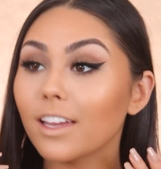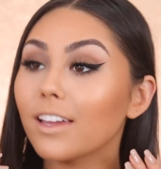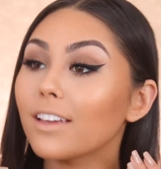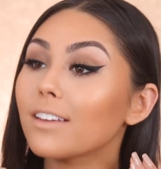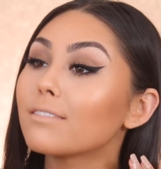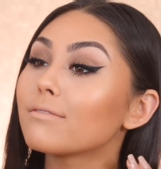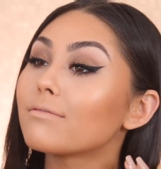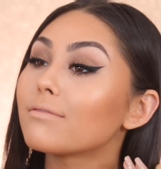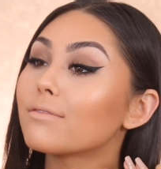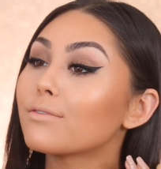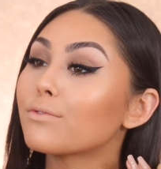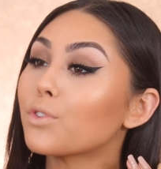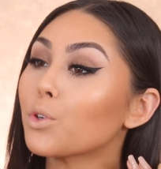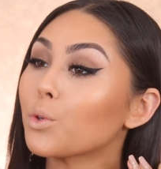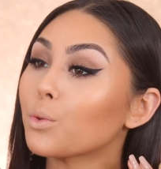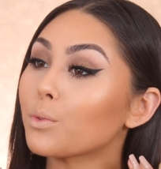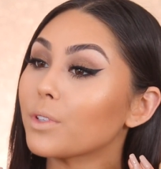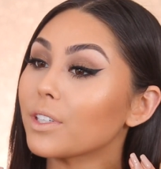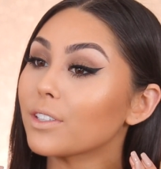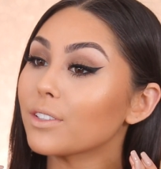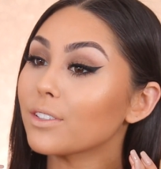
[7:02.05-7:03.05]
Like, for
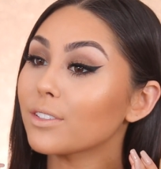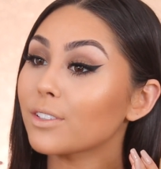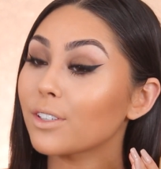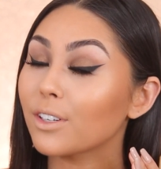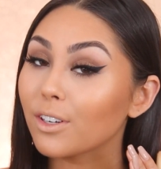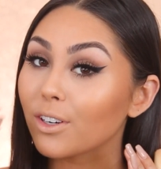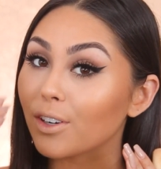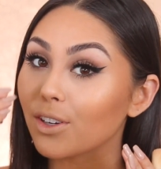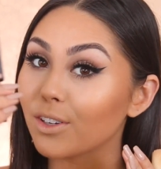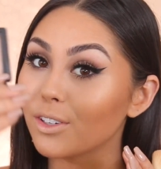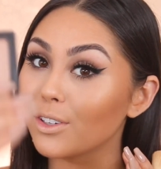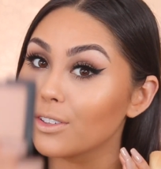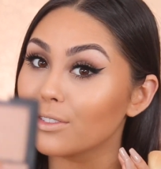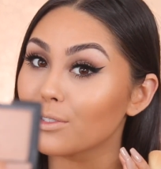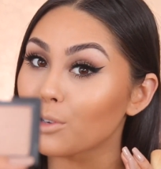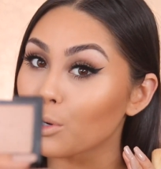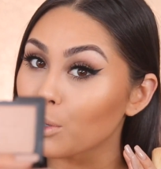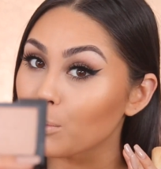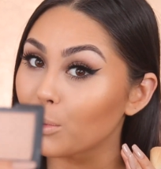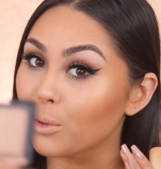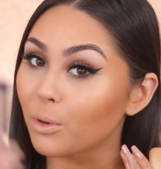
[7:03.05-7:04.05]
reals, girl
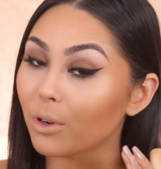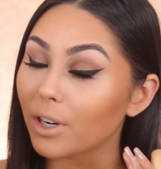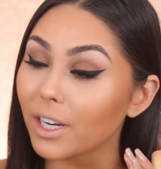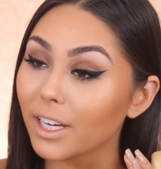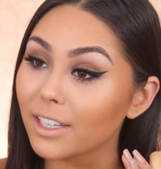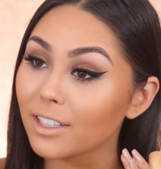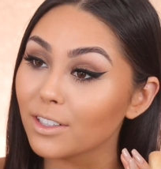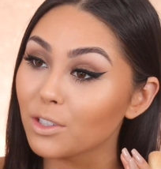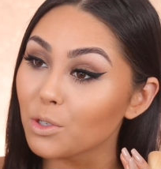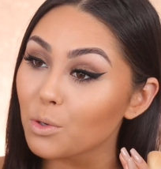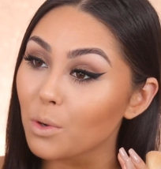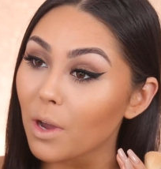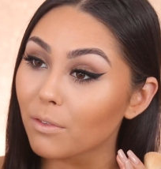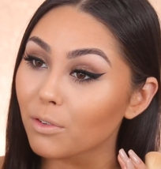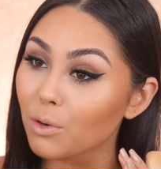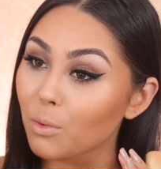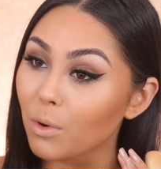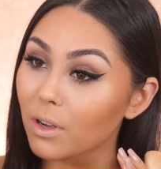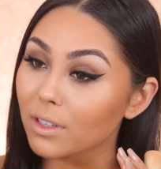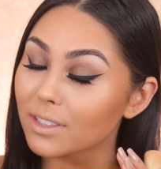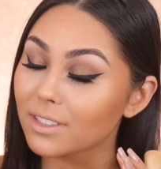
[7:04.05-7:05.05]
or boy,
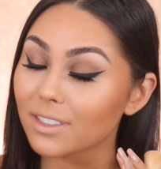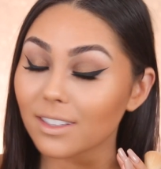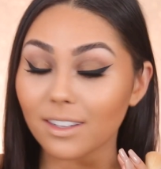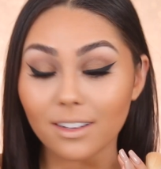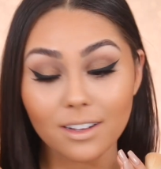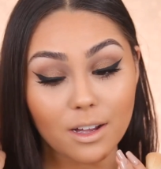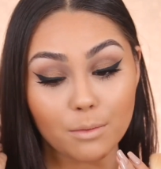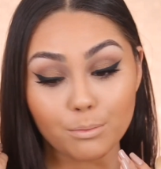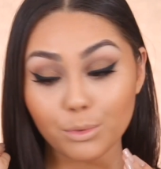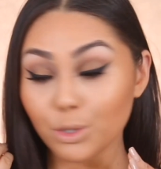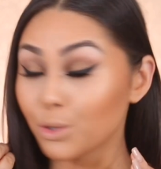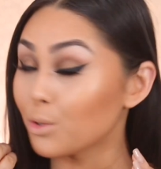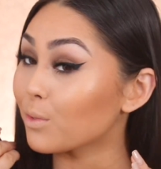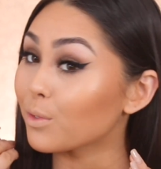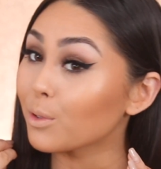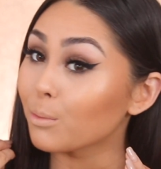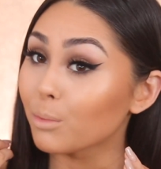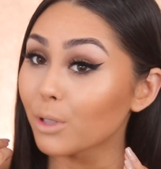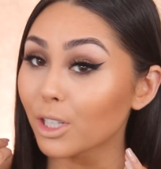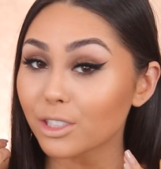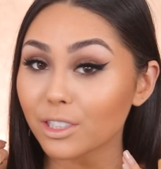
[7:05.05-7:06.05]
whoever wants a
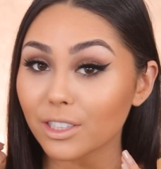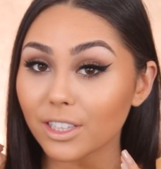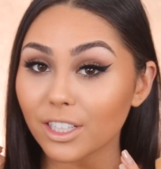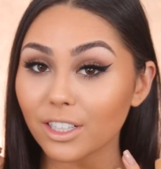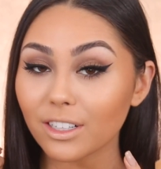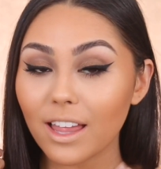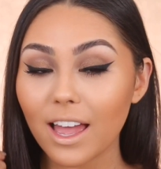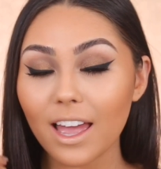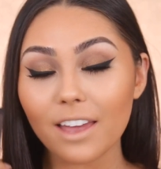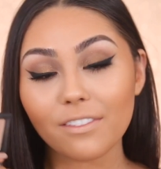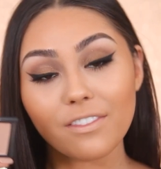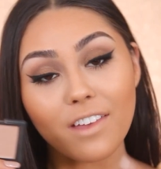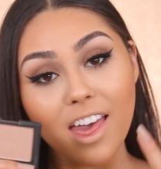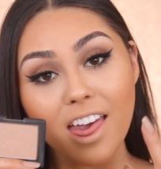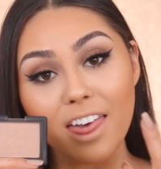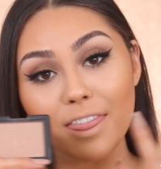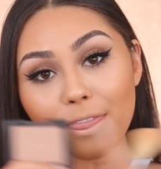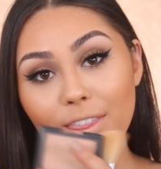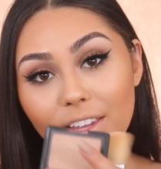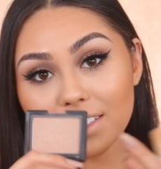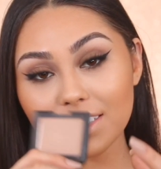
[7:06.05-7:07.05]
beautiful blush in their life,
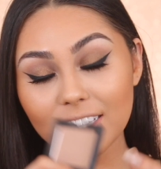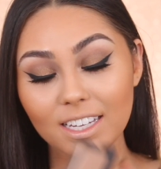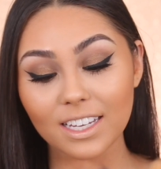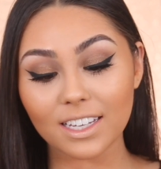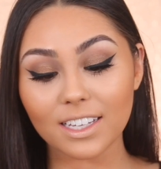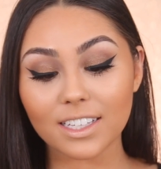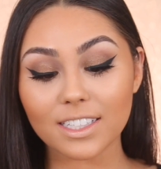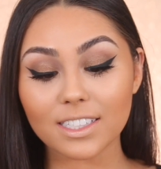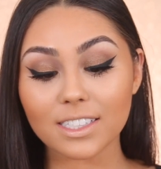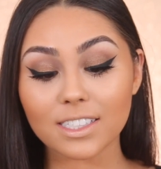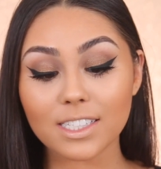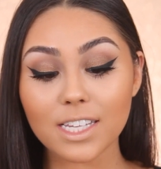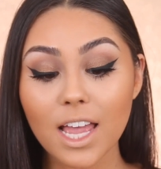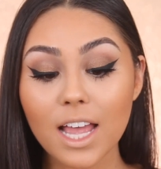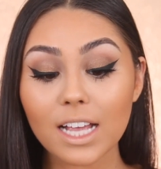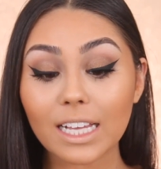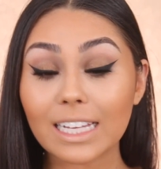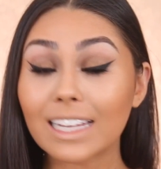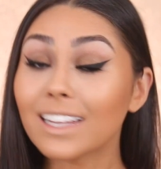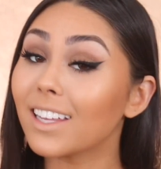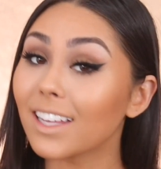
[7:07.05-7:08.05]
this is
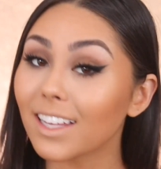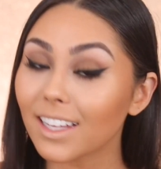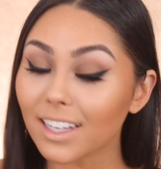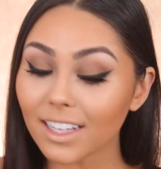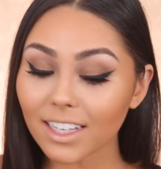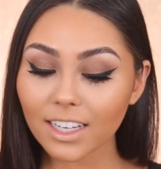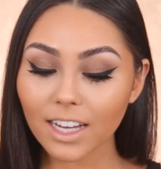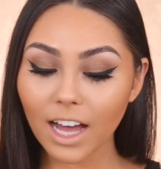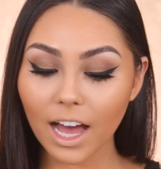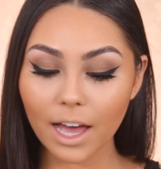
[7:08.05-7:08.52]
key.